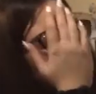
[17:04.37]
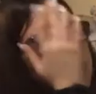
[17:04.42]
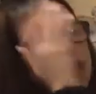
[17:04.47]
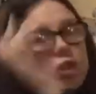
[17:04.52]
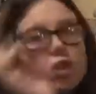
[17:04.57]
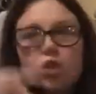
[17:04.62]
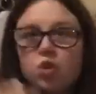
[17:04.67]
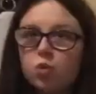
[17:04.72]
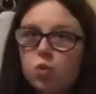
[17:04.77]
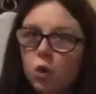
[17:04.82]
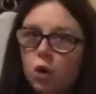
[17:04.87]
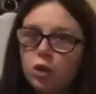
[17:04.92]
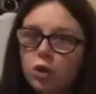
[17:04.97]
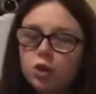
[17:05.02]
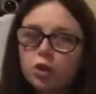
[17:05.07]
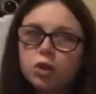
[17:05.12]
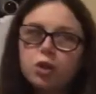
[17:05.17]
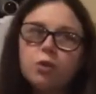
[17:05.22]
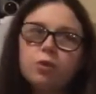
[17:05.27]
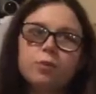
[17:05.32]

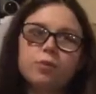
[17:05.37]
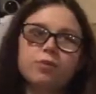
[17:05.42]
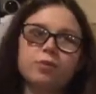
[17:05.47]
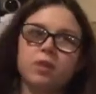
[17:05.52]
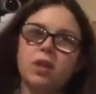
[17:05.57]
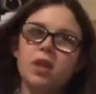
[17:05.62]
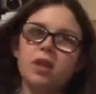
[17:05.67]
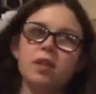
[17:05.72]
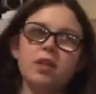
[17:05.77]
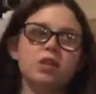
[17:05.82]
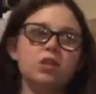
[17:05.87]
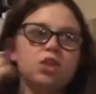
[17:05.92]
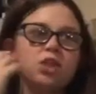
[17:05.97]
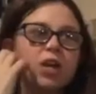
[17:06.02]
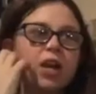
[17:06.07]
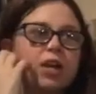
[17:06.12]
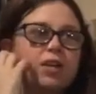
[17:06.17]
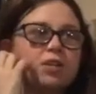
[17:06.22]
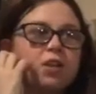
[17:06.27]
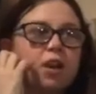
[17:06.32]
swaddle. And then she
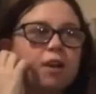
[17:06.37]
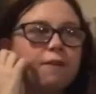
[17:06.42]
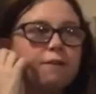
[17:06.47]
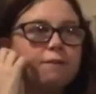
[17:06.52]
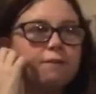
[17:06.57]
has her